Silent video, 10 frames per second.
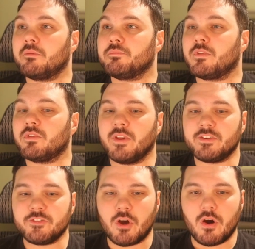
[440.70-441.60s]

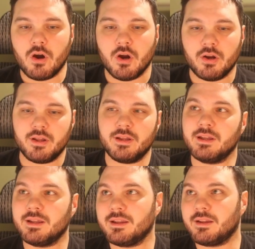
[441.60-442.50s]
this card
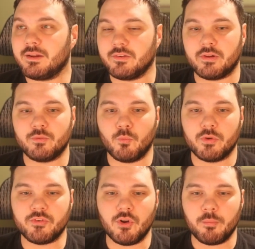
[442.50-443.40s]
was
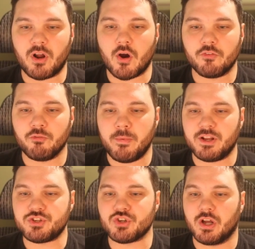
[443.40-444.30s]
a little bit hard for me to
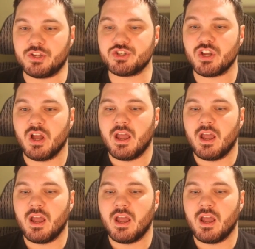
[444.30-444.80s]
judge.